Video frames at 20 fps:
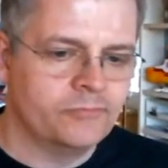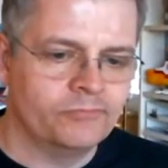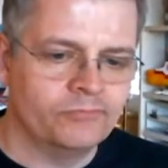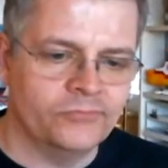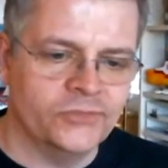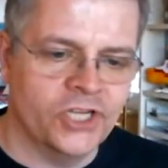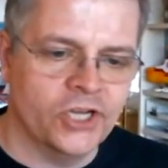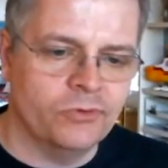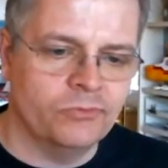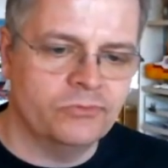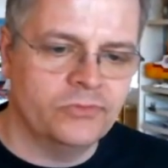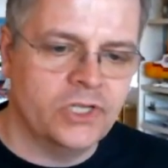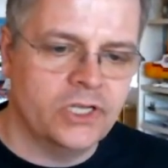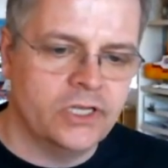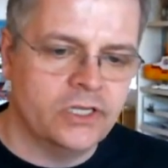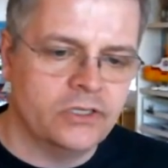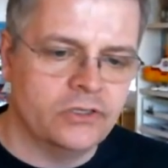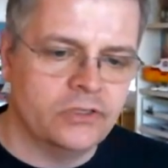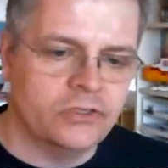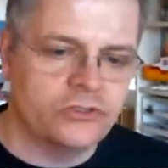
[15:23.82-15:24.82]
No,
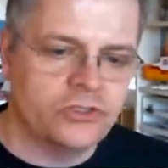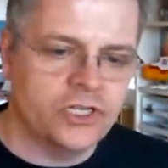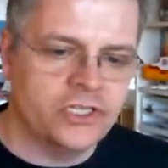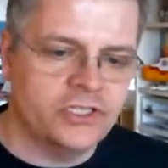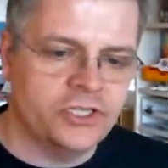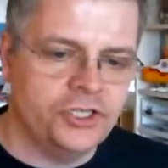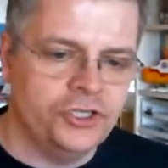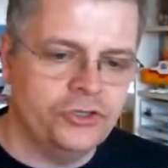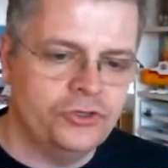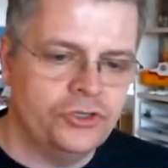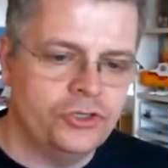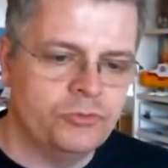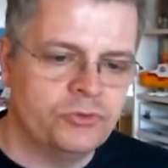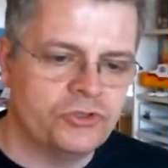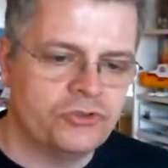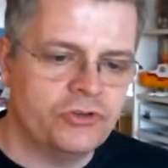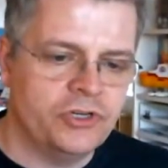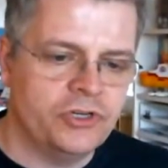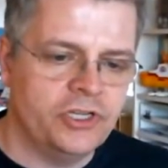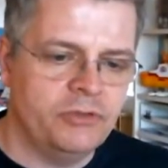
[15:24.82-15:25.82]
looks like the YouTube
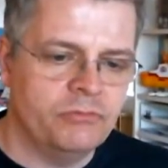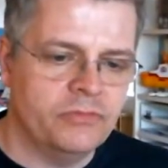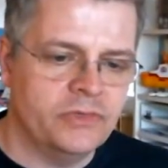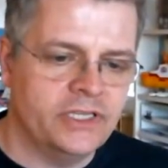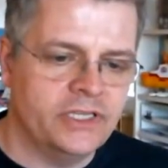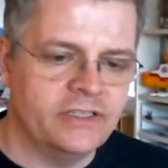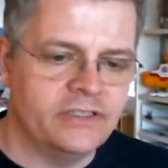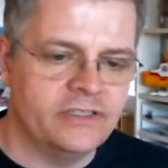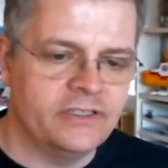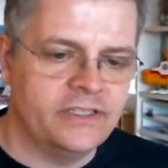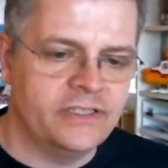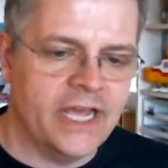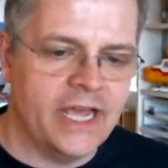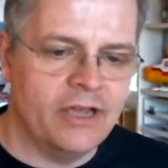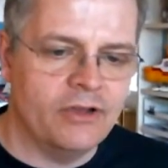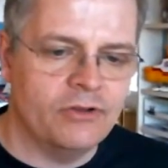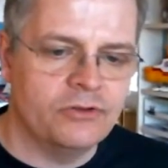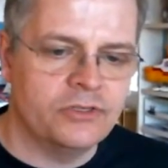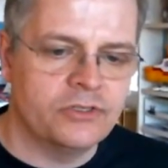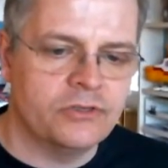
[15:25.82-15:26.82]
stream is
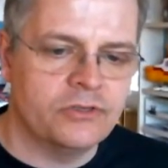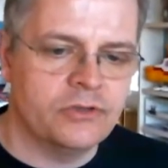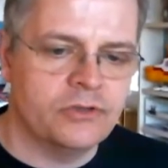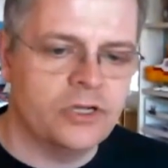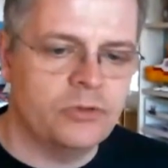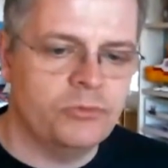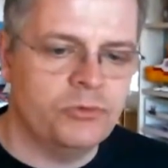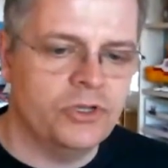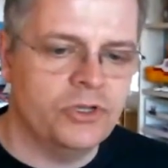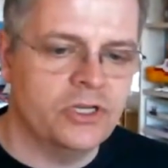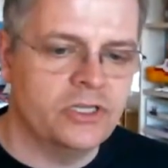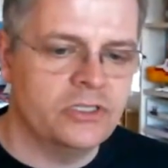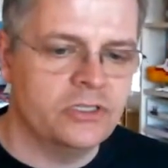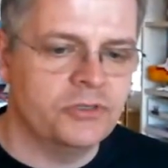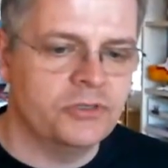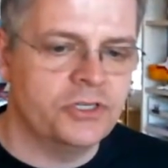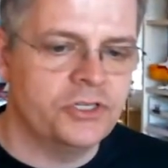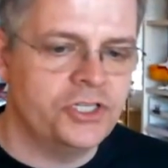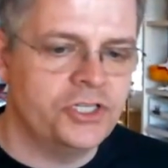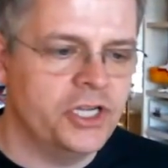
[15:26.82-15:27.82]
down, so I hope you guys, I'm
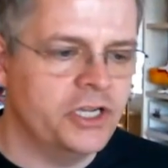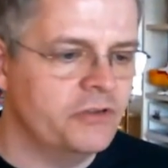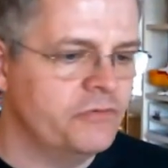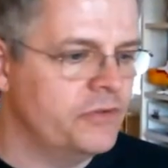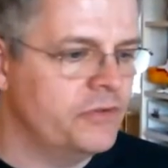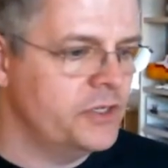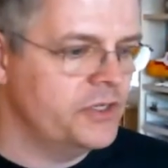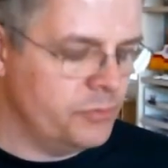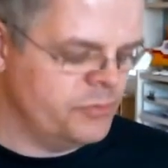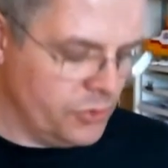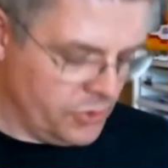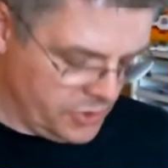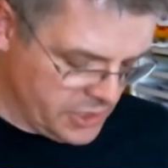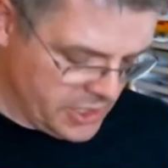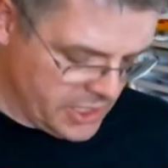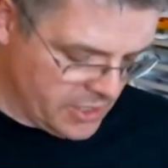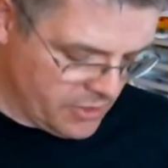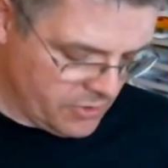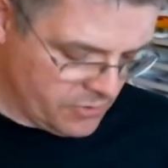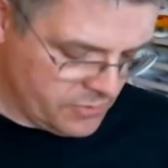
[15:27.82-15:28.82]
going to check Facebook
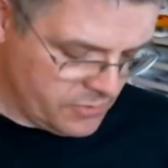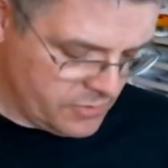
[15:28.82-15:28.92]
now.